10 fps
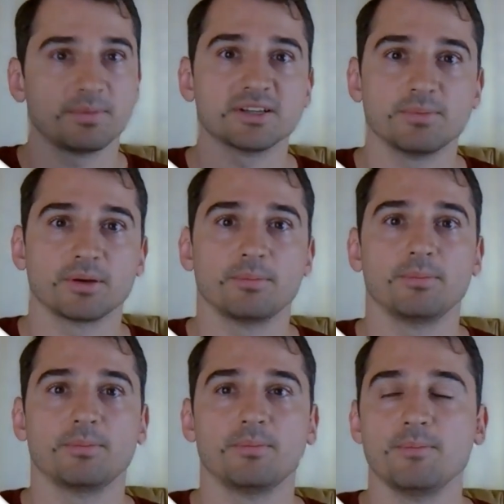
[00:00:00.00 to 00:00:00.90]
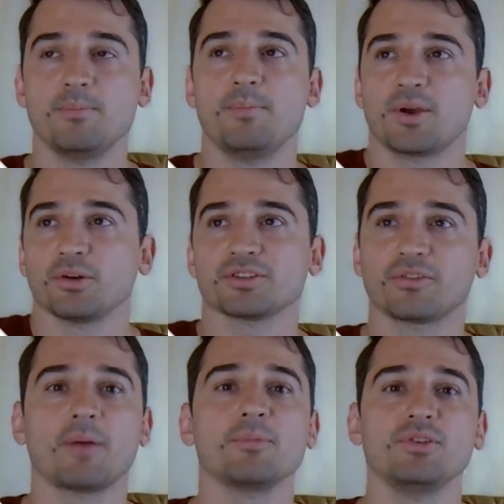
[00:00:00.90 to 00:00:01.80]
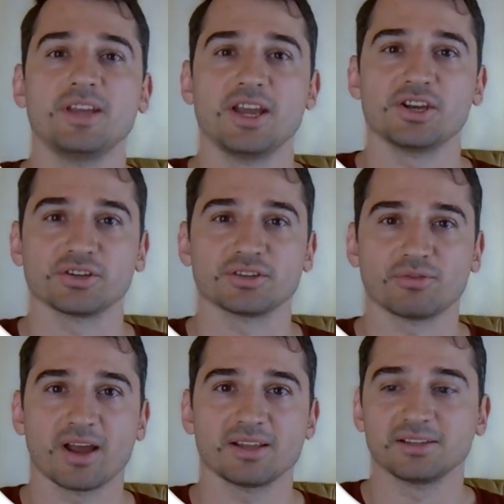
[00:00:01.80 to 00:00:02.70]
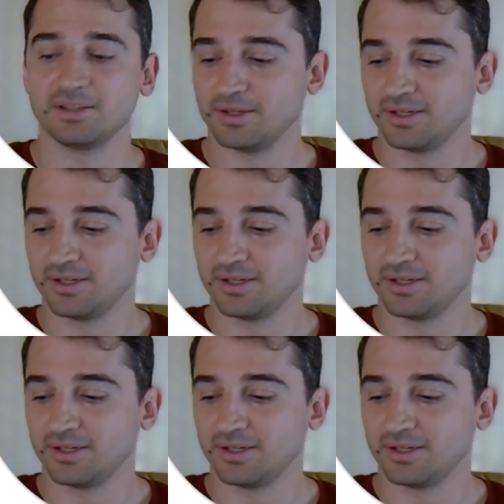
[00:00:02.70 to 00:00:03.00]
spins because of communications, right?